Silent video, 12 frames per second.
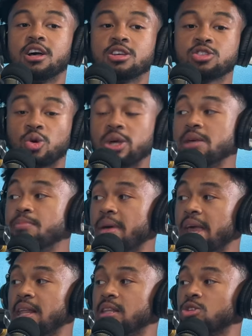So he
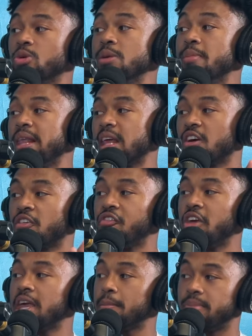made, so he made like a
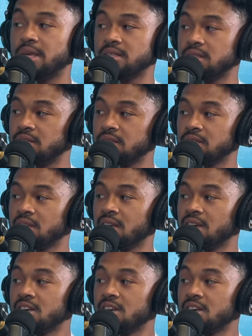fake business.